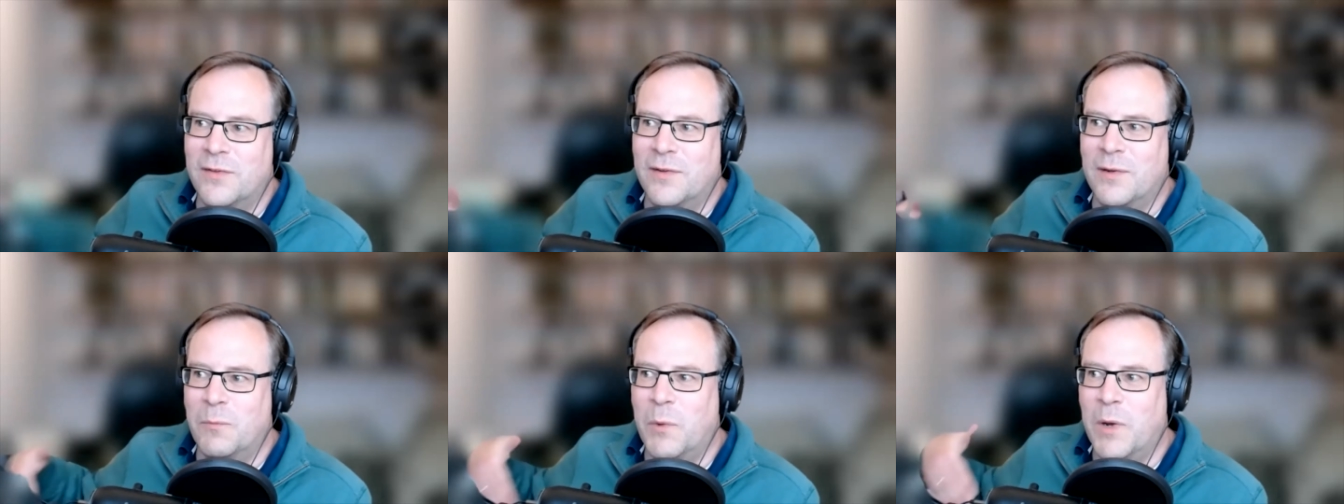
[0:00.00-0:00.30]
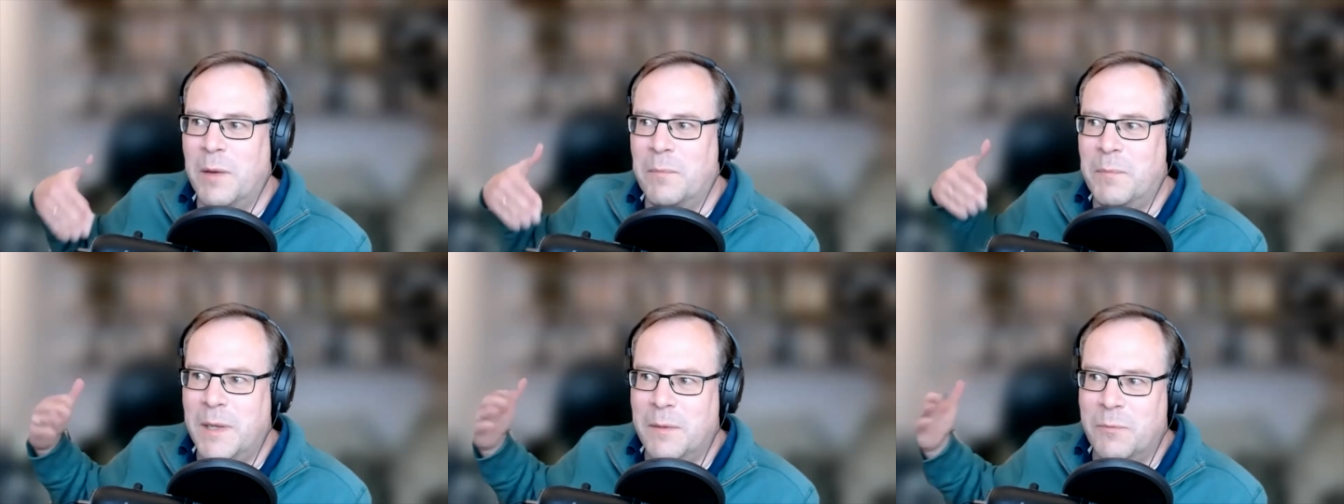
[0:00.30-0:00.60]
where
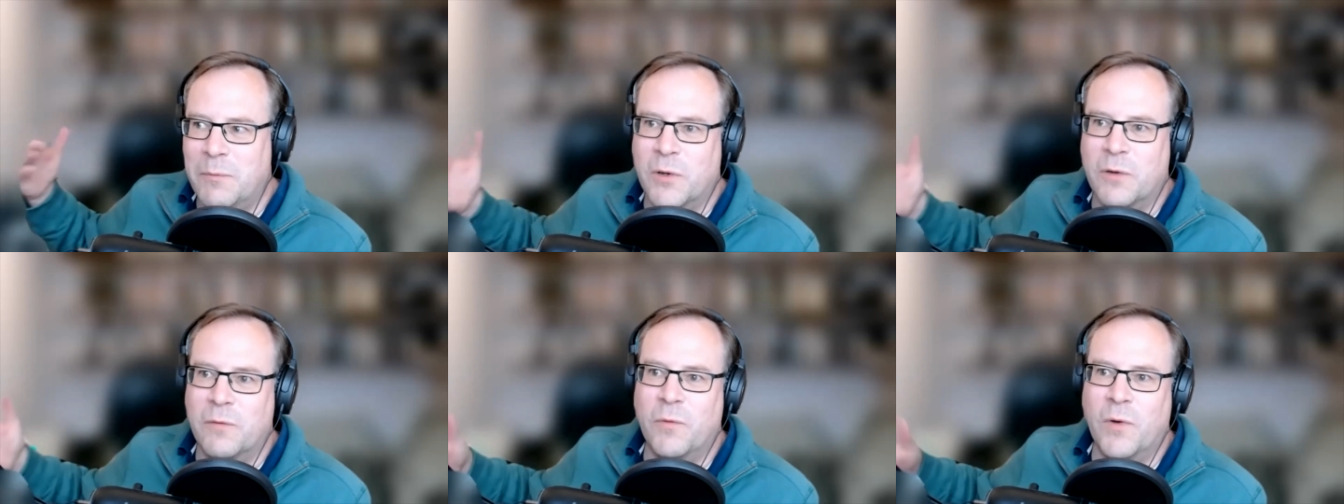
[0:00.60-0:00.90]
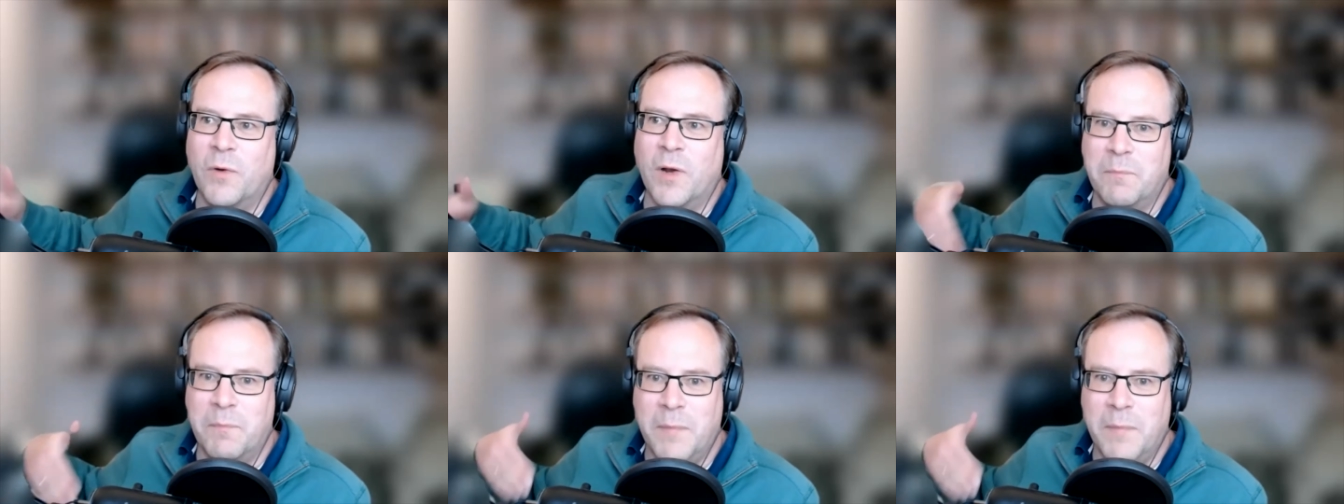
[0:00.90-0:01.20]
people can
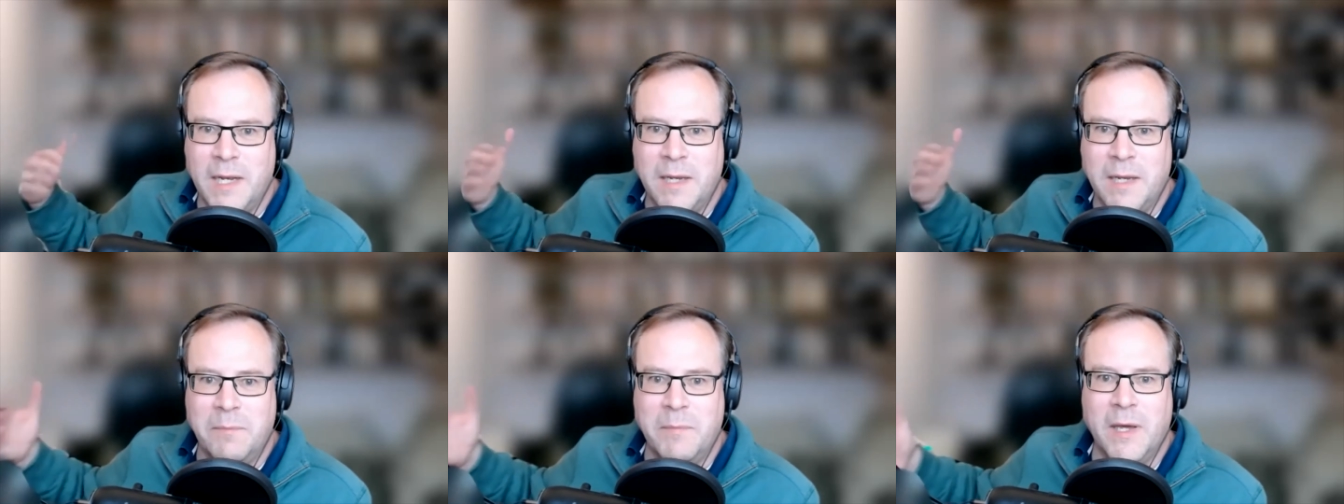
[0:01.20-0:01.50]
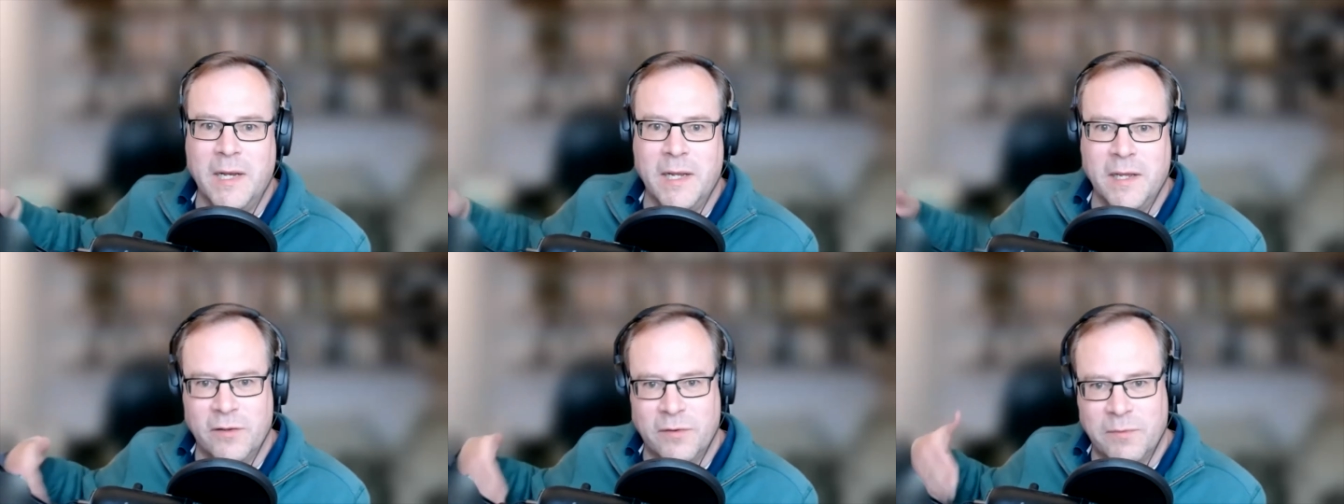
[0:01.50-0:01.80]
run many many
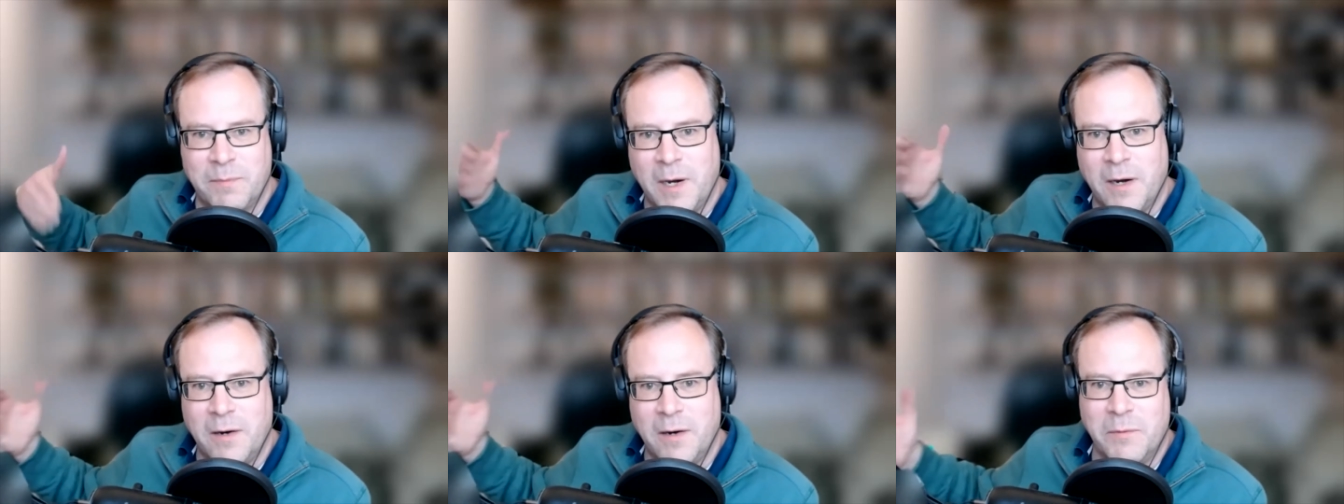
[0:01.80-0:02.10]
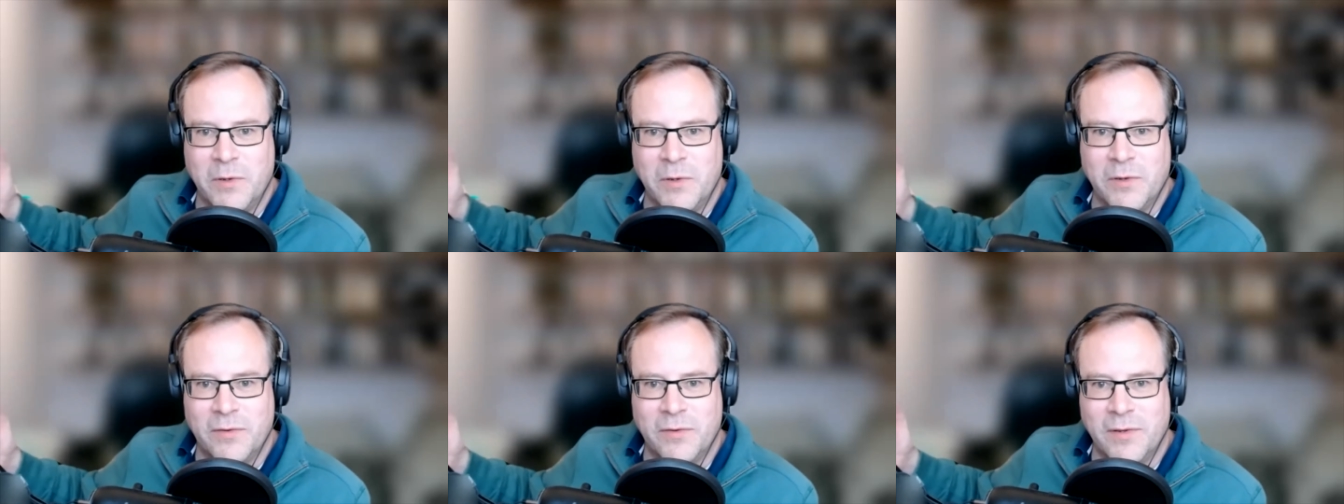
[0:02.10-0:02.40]

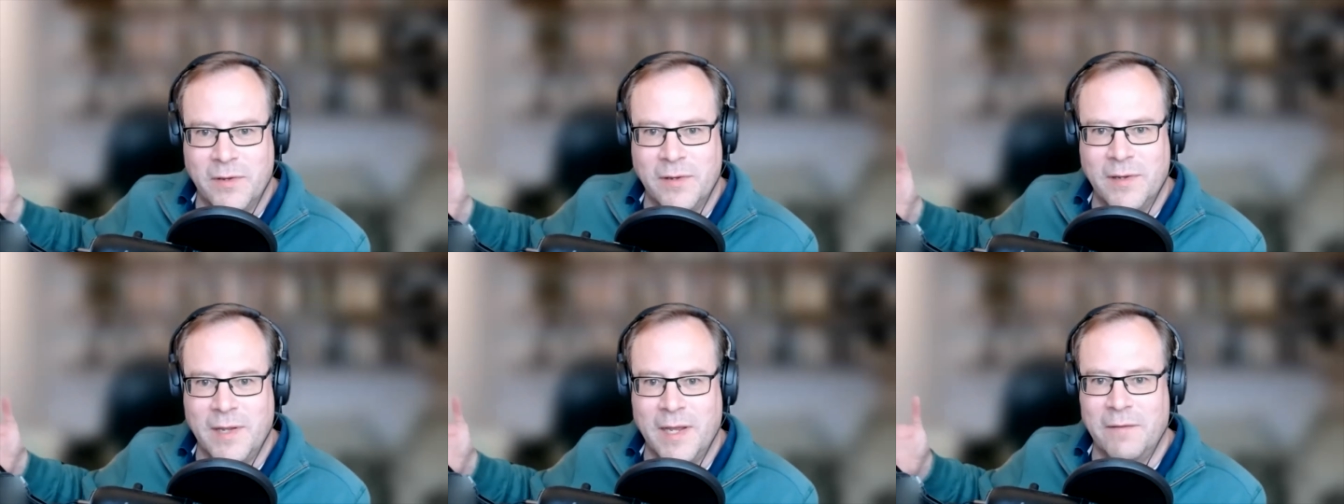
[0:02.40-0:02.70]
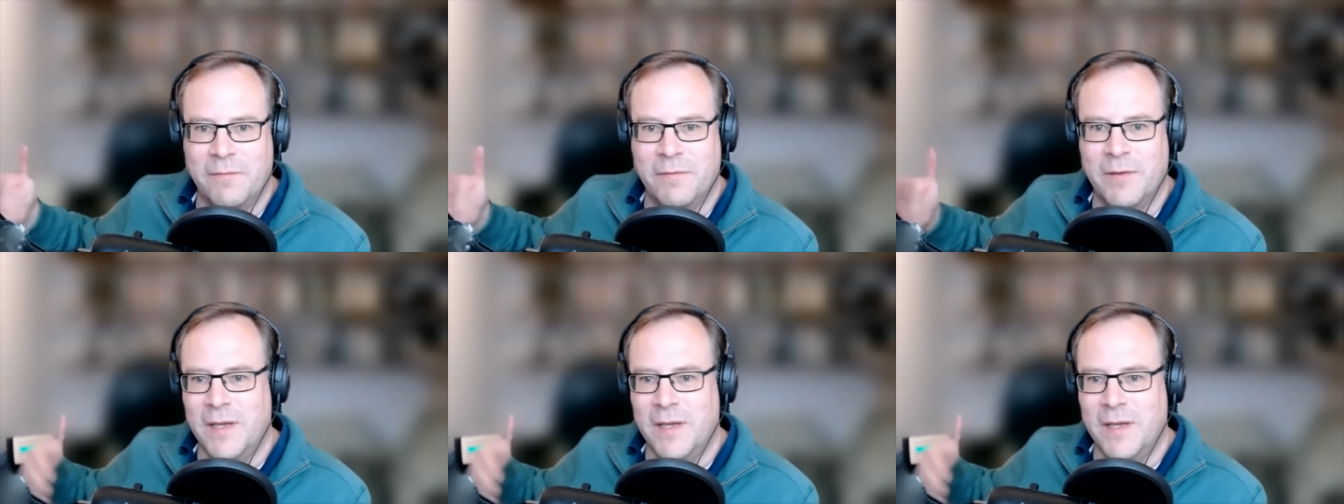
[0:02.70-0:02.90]
experiments and have